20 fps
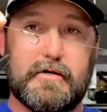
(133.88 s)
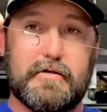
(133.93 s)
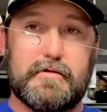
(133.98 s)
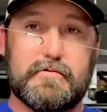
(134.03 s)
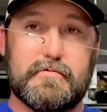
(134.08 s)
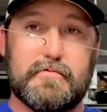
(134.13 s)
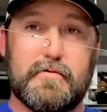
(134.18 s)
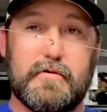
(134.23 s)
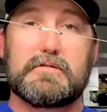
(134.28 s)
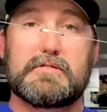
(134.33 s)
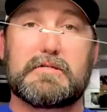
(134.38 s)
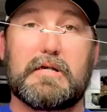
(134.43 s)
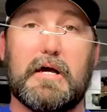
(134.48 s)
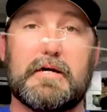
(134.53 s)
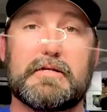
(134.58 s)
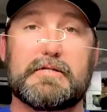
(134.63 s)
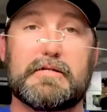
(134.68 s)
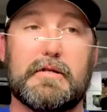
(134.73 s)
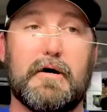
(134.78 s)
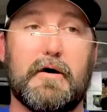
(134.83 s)
you
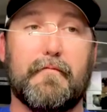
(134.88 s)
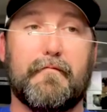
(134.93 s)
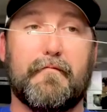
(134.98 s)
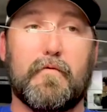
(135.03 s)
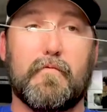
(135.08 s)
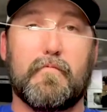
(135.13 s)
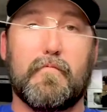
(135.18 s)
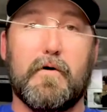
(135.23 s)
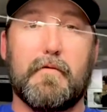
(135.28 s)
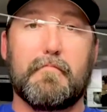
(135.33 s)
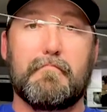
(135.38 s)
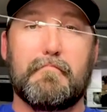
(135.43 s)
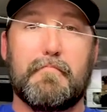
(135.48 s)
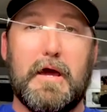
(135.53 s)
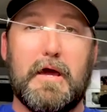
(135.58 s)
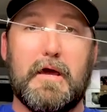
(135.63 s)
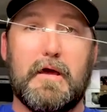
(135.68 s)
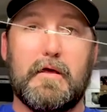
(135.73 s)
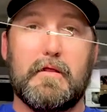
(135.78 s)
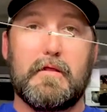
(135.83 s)
size it up for what
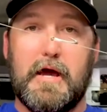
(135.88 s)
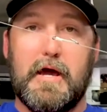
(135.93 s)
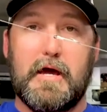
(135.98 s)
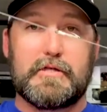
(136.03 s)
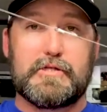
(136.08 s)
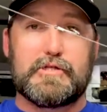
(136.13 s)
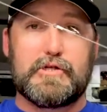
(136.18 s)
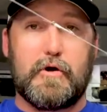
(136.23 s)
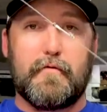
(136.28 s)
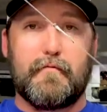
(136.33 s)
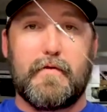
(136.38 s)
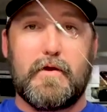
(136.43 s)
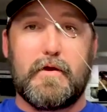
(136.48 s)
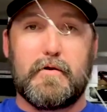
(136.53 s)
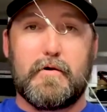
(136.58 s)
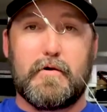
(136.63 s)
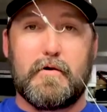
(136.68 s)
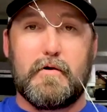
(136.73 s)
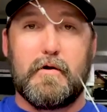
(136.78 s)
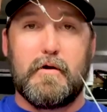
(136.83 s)
bait, anchovy
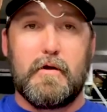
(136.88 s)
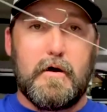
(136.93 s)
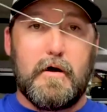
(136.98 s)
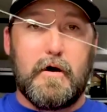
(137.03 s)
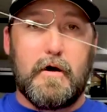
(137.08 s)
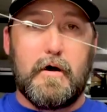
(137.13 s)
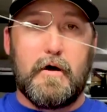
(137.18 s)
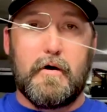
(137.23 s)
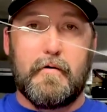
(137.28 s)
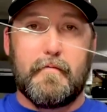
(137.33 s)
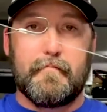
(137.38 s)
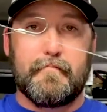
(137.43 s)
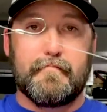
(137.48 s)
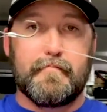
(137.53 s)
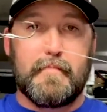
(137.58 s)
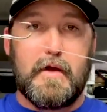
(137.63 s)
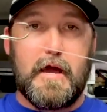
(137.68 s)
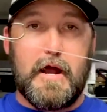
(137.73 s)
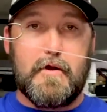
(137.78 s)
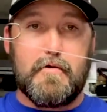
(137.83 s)
or
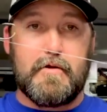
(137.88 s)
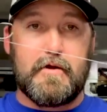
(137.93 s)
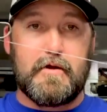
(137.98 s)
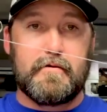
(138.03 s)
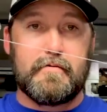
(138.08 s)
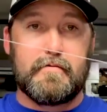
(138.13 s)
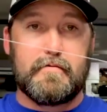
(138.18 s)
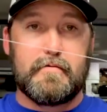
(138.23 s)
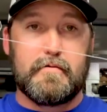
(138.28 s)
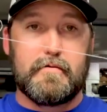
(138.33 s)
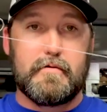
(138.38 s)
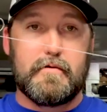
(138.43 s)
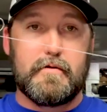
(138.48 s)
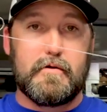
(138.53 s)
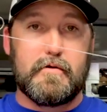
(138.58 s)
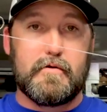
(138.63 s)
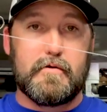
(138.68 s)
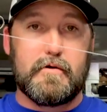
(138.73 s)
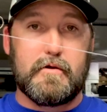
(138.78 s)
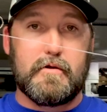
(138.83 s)
herring
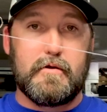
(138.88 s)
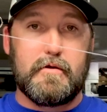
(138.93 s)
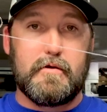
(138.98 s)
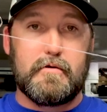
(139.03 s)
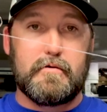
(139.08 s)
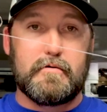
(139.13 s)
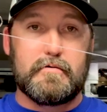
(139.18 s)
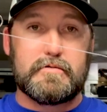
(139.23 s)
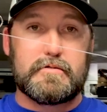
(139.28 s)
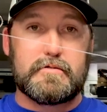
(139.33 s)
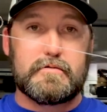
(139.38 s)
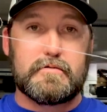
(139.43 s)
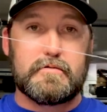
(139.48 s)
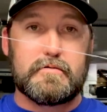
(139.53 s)
you're gonna use.